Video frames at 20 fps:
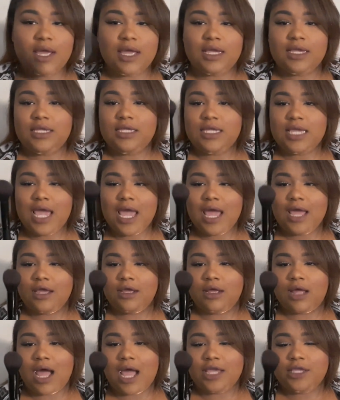But
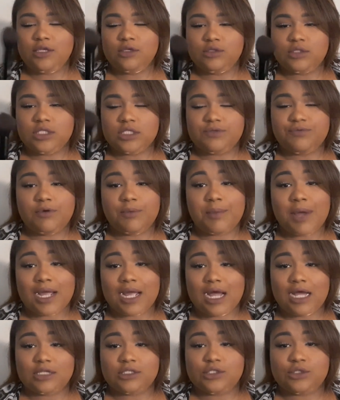yeah, I use this for
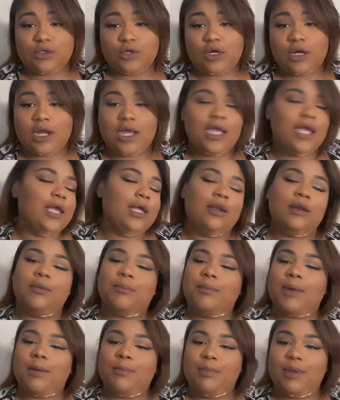my contour
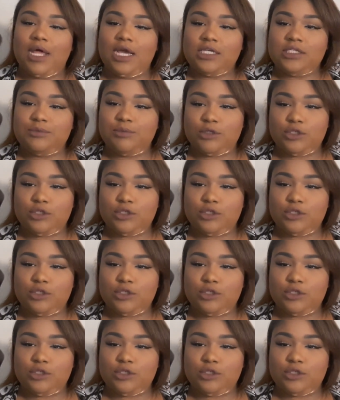and my blush,